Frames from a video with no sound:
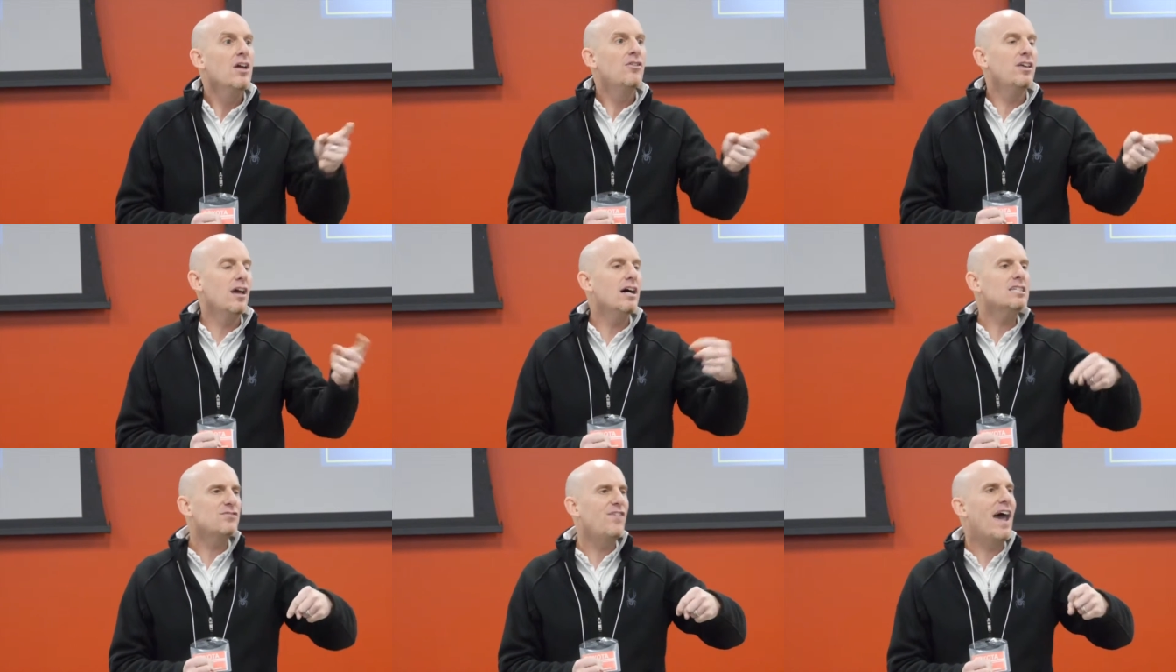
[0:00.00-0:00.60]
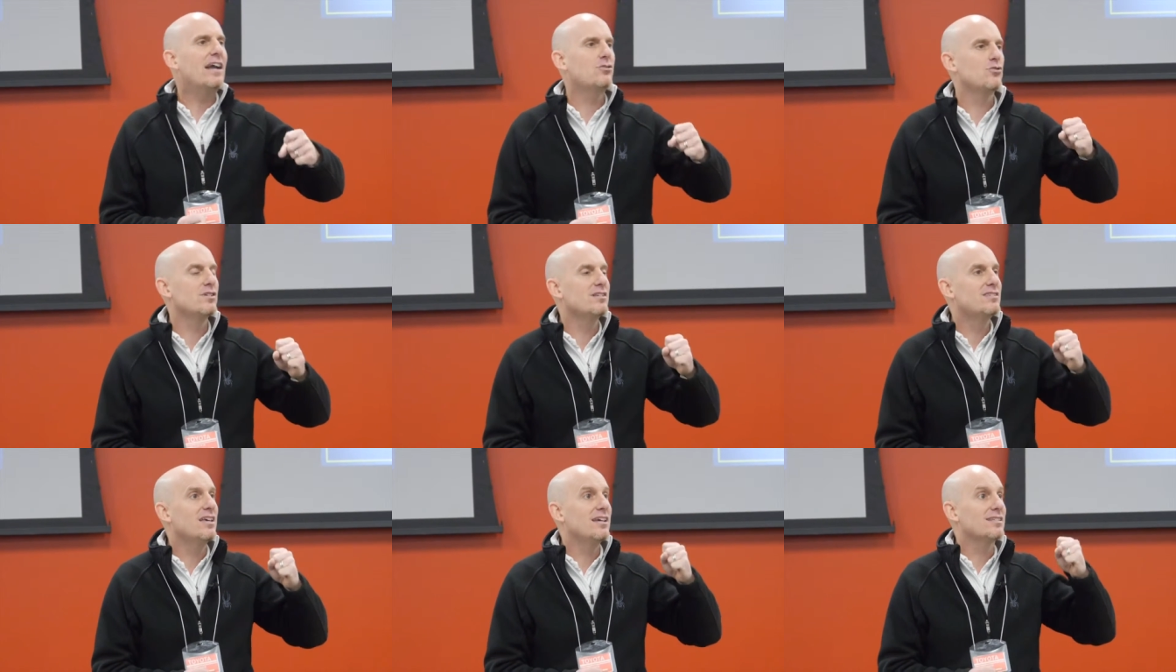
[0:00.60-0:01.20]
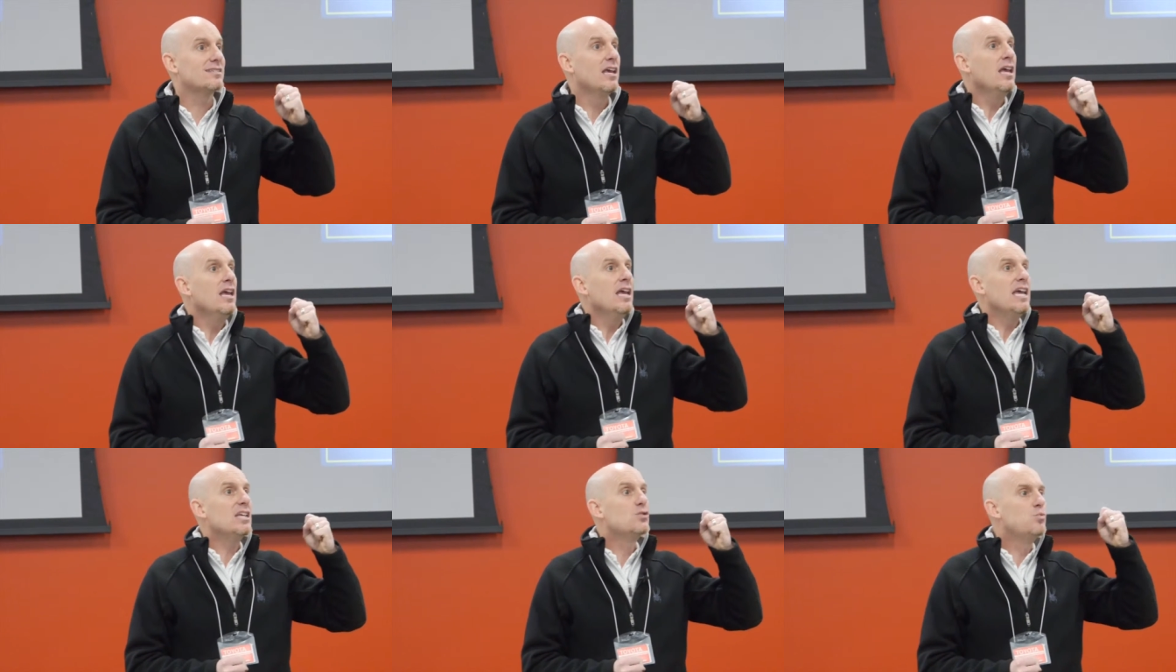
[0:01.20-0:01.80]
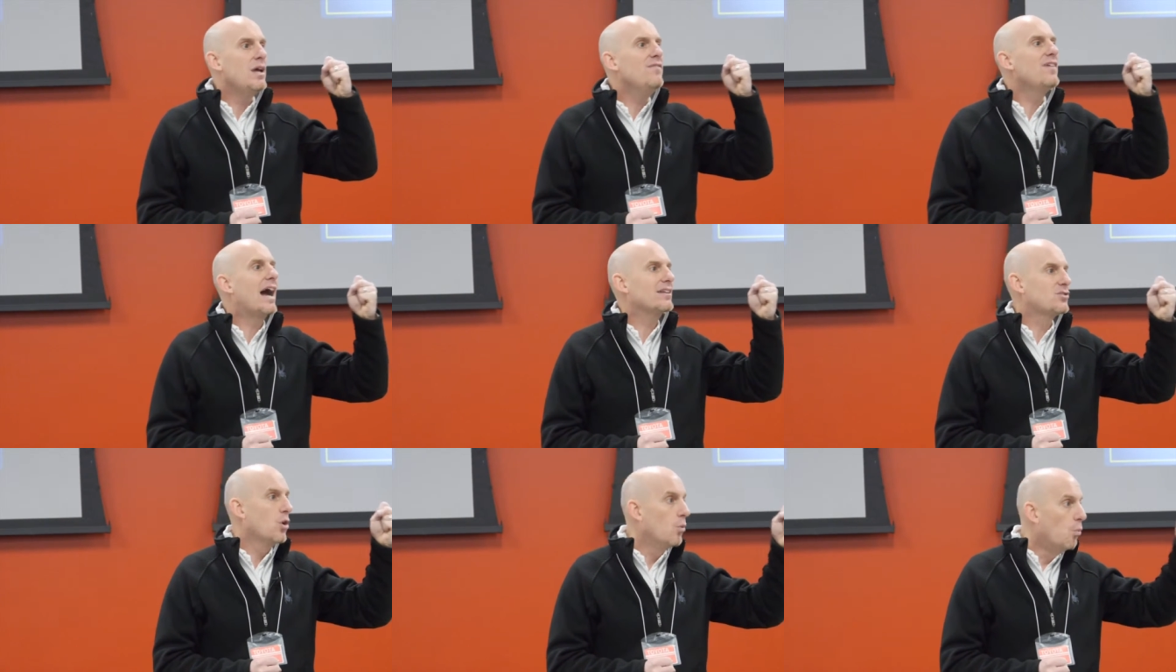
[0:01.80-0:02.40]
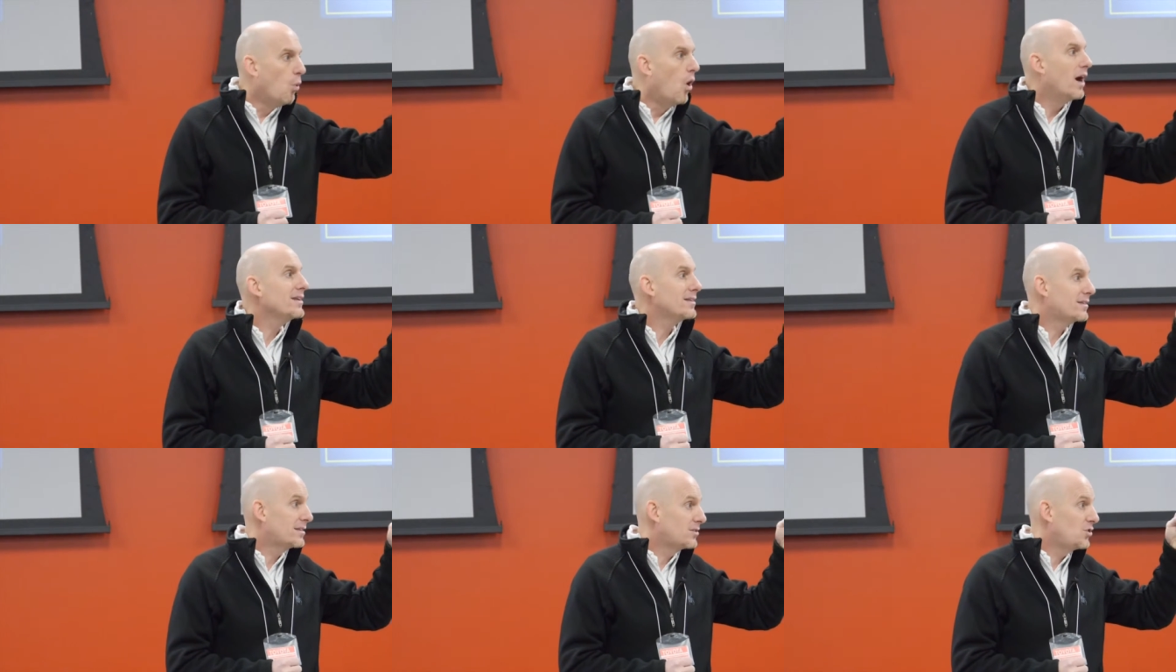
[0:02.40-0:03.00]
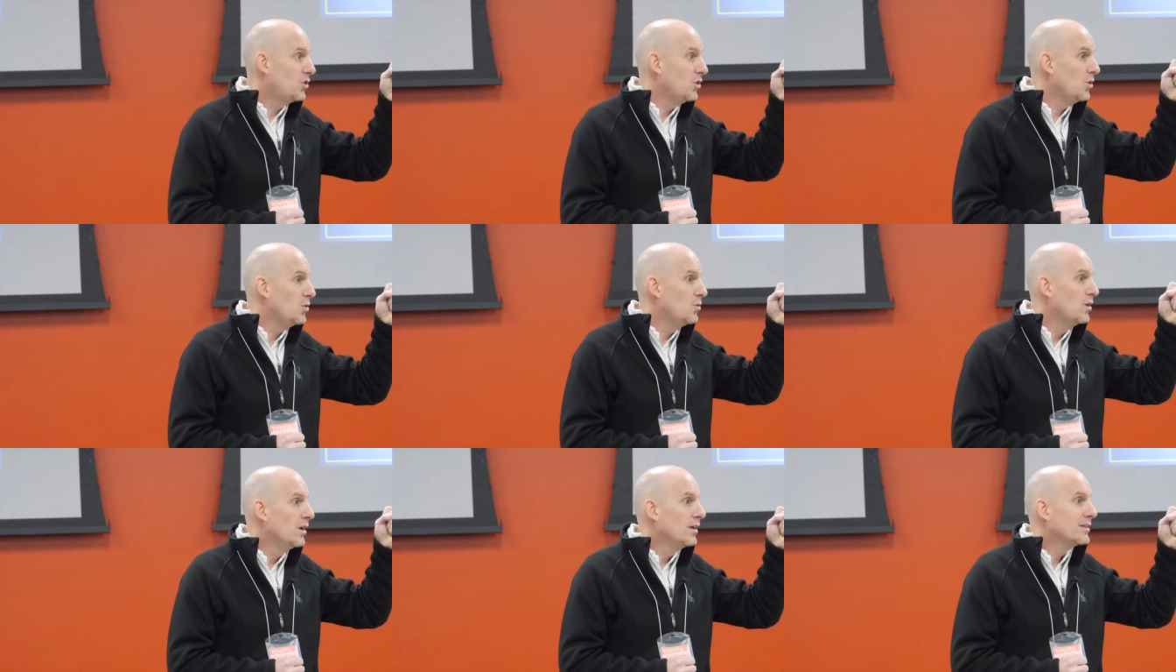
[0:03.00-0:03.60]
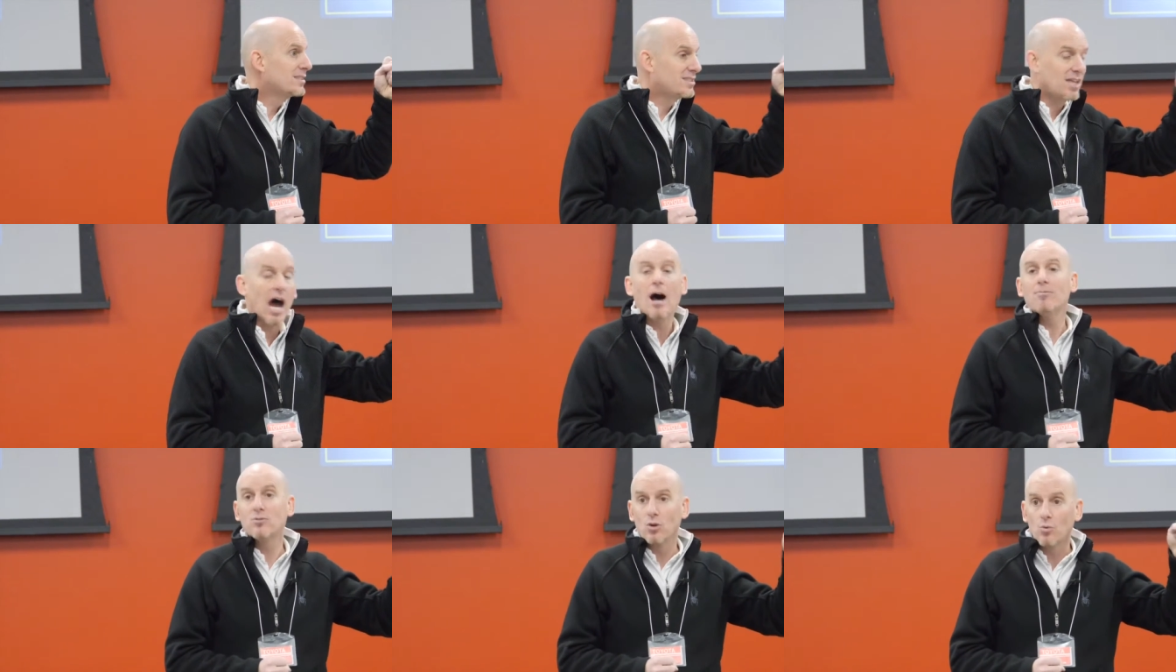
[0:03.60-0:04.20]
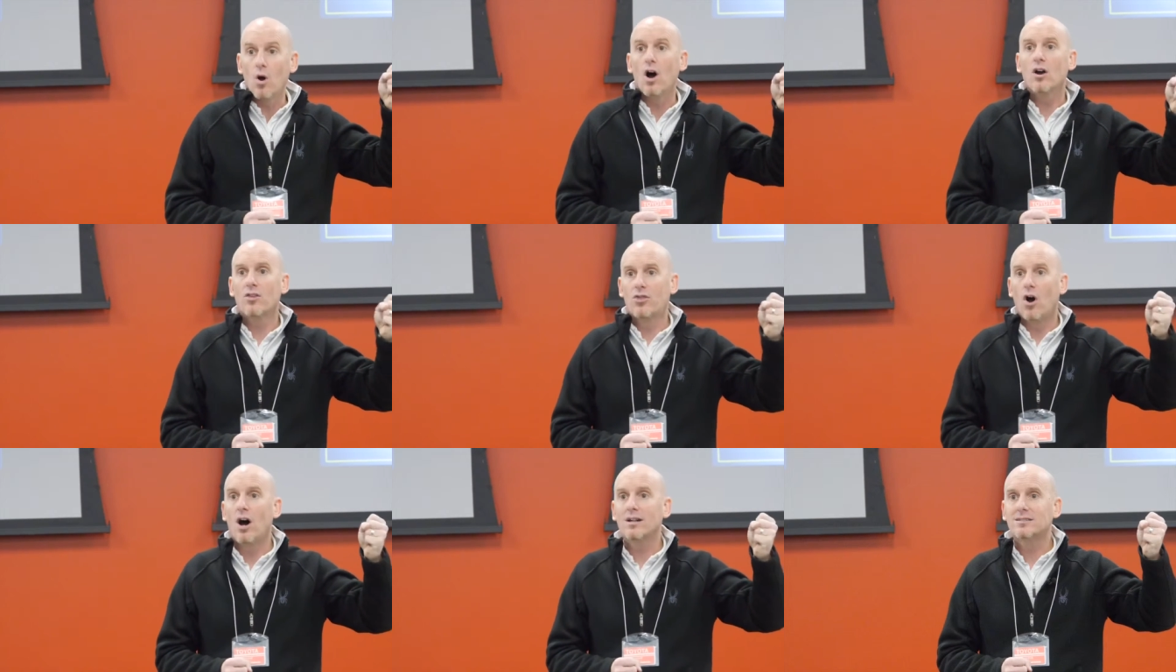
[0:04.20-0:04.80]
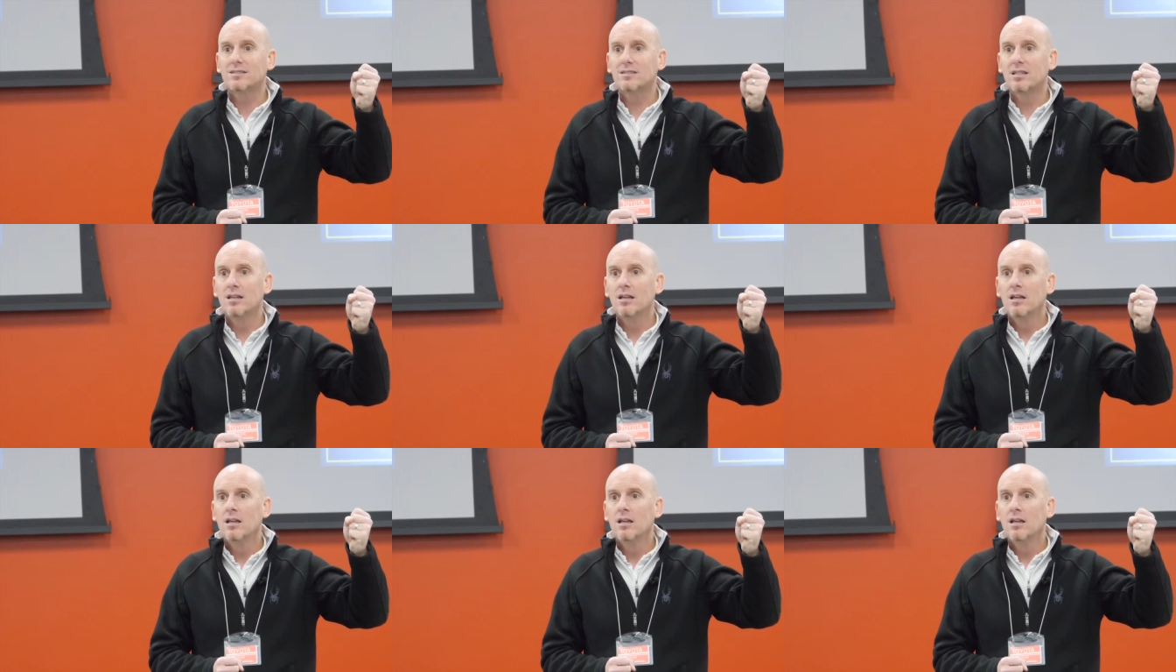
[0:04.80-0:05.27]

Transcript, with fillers: The us factor is this, is we've got to want to stop the wrong thoughts.